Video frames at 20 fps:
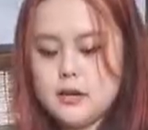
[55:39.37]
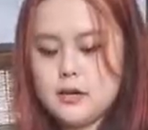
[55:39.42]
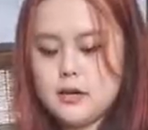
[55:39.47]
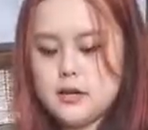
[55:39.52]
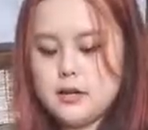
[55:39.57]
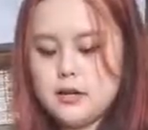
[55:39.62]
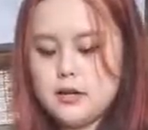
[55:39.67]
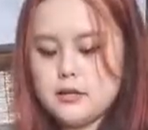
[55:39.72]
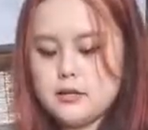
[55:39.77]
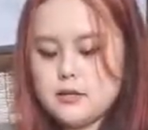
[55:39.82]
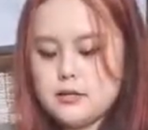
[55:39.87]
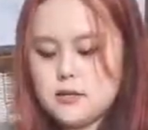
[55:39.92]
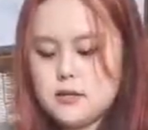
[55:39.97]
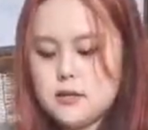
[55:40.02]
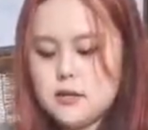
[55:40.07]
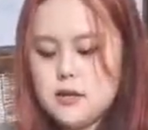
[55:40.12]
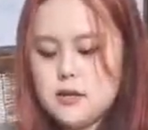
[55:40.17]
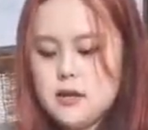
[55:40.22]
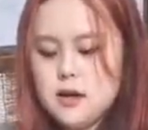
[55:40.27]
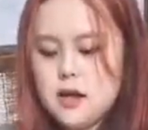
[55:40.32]
it is
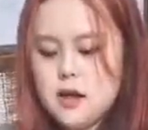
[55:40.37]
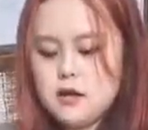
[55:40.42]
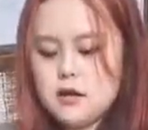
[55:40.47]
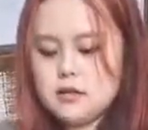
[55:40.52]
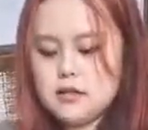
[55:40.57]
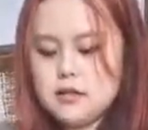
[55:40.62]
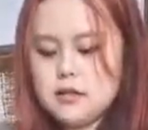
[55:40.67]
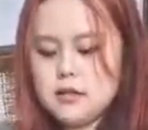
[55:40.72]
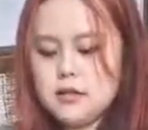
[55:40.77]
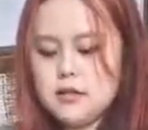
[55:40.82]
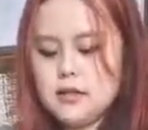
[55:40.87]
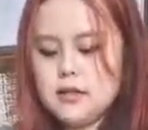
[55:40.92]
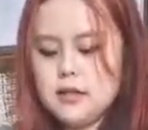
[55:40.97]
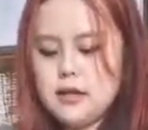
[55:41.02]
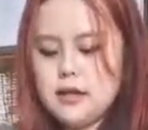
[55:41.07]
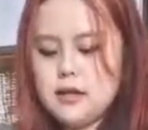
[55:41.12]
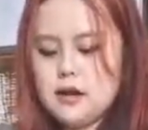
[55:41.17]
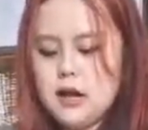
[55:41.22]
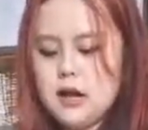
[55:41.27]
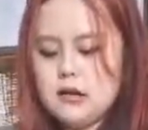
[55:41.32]
how
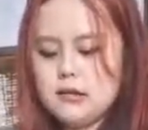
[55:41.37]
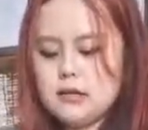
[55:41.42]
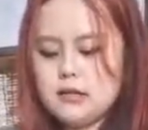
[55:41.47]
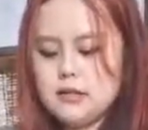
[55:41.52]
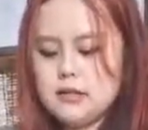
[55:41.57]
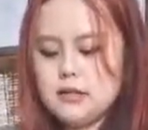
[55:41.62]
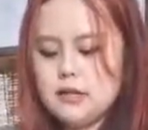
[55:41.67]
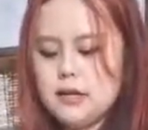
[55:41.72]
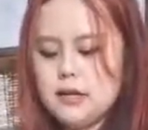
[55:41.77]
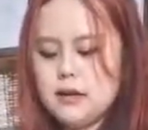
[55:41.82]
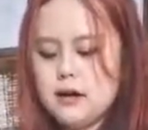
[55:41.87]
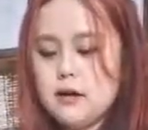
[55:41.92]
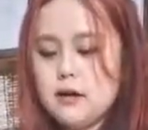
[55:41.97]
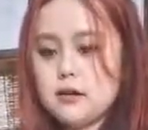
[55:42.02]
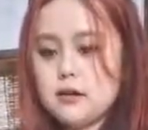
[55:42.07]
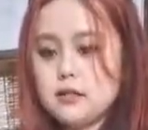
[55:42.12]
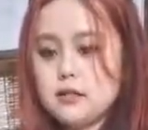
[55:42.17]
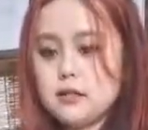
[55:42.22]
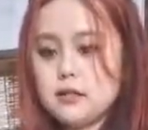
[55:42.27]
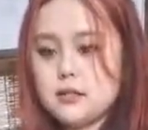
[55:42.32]
clear how clear how
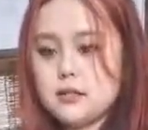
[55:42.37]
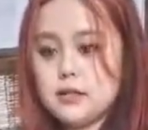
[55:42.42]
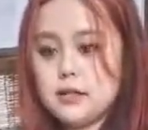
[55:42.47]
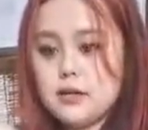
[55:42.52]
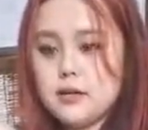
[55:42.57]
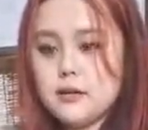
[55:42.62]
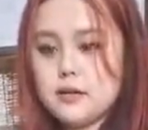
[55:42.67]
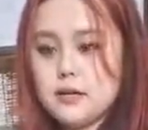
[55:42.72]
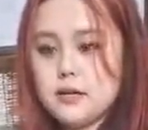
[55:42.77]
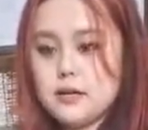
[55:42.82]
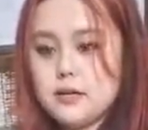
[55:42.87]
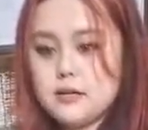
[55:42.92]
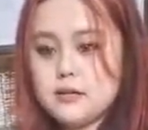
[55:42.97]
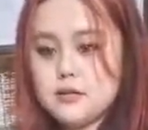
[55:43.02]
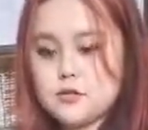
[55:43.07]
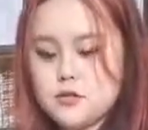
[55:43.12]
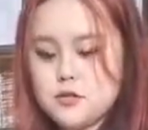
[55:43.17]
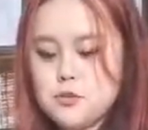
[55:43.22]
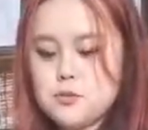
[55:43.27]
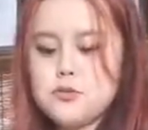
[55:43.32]
clear it is
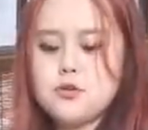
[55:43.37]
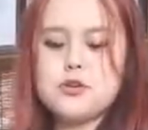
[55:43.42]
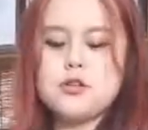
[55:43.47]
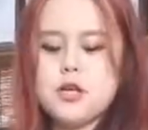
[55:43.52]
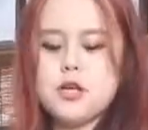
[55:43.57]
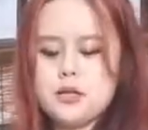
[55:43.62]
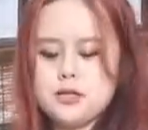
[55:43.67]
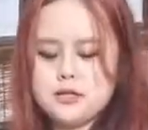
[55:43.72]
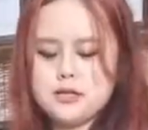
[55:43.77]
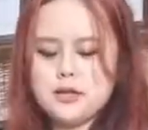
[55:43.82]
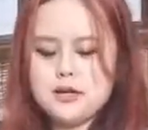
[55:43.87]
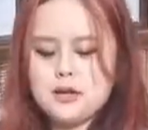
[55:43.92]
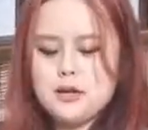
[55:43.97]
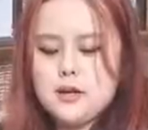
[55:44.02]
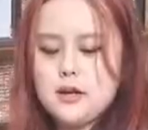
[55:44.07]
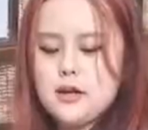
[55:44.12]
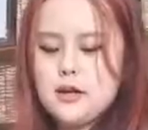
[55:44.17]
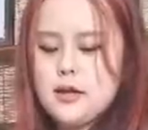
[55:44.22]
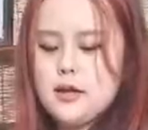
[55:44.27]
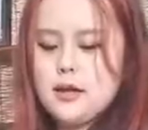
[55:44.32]
super non-stick
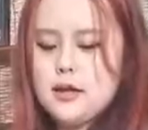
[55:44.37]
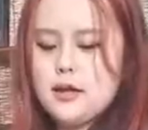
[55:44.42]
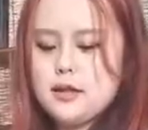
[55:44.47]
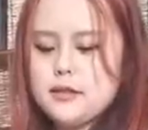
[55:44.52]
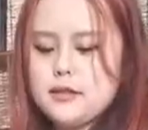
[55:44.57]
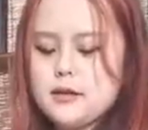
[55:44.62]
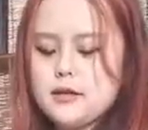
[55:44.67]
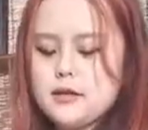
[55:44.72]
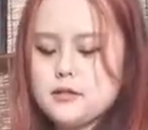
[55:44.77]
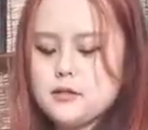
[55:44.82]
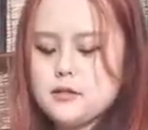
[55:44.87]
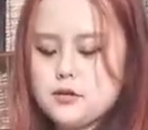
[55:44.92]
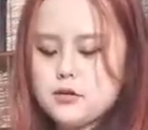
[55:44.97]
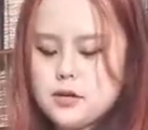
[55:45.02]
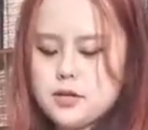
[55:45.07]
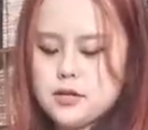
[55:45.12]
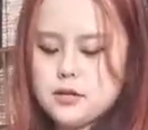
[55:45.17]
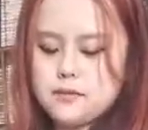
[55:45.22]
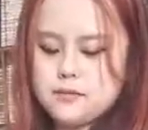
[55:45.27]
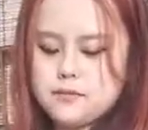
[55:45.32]
I think it's
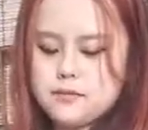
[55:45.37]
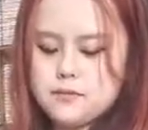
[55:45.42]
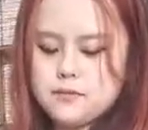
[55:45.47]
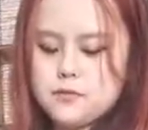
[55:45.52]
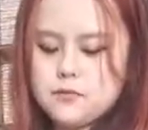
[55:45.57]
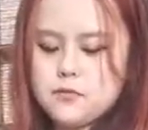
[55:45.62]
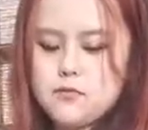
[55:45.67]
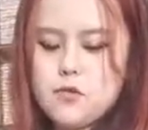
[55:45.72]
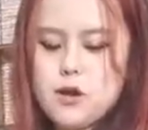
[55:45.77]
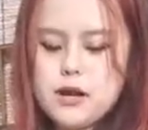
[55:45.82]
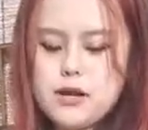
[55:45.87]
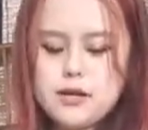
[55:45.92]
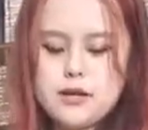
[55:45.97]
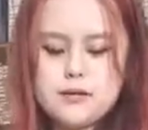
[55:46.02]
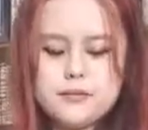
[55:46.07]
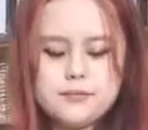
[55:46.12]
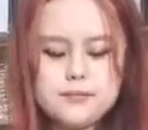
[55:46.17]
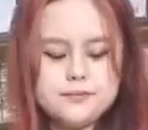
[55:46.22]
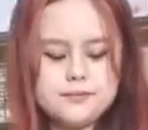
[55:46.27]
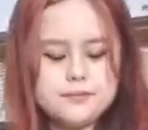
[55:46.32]
already ready
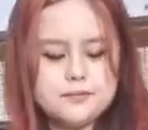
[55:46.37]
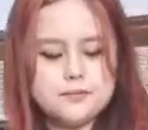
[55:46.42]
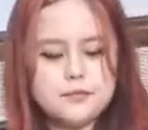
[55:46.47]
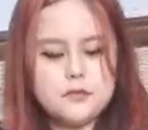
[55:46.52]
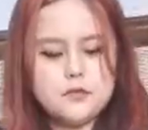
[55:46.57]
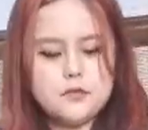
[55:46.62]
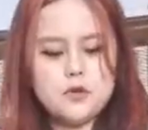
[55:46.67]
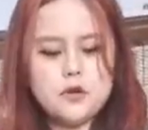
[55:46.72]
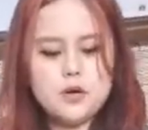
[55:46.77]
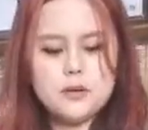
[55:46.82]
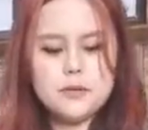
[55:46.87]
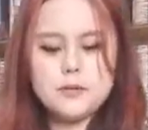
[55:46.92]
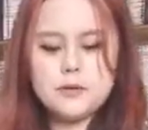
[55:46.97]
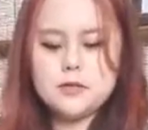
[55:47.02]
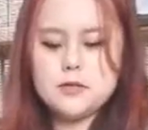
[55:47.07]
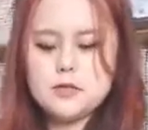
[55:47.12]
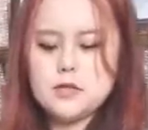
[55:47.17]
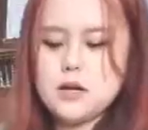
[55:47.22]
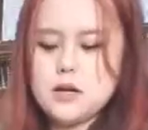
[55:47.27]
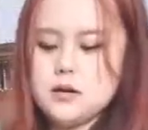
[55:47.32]
already
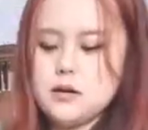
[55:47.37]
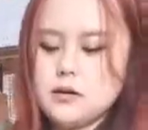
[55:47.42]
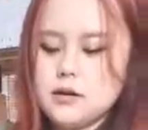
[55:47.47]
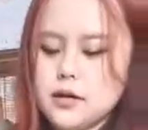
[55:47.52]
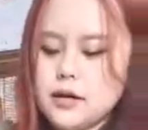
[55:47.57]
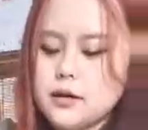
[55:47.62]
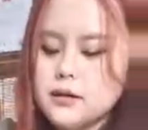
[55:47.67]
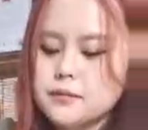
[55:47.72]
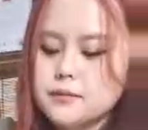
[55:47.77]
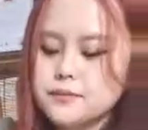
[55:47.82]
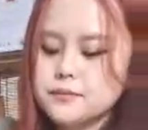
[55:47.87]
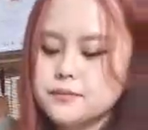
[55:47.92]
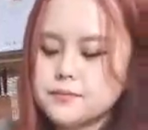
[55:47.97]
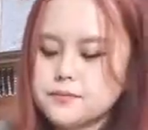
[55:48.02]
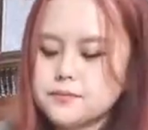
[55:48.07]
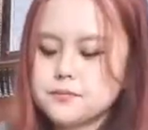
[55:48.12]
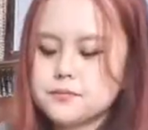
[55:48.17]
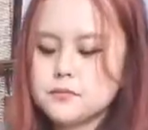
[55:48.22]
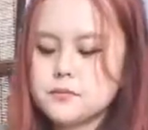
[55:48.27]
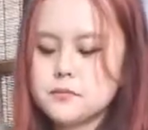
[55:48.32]
been done okay
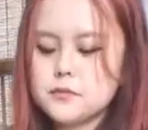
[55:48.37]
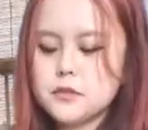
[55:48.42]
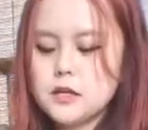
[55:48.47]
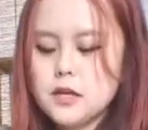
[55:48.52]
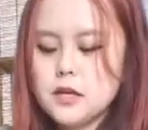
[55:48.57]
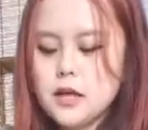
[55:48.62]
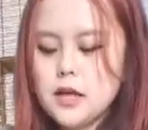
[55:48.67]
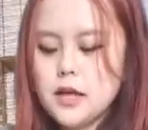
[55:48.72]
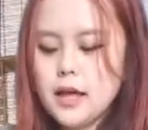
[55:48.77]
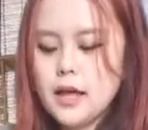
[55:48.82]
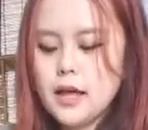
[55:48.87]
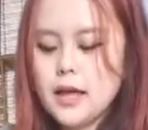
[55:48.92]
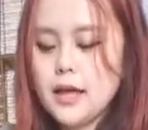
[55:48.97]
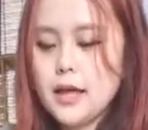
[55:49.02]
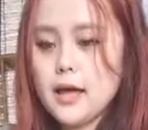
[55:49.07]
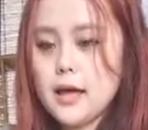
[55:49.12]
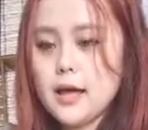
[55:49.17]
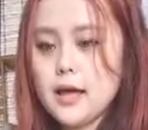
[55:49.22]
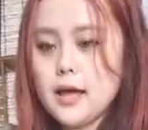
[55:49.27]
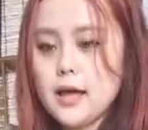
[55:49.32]

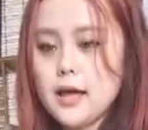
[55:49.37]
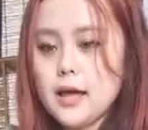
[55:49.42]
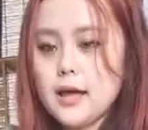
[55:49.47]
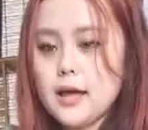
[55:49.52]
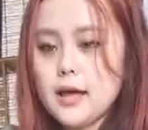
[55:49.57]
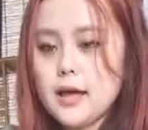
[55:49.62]
and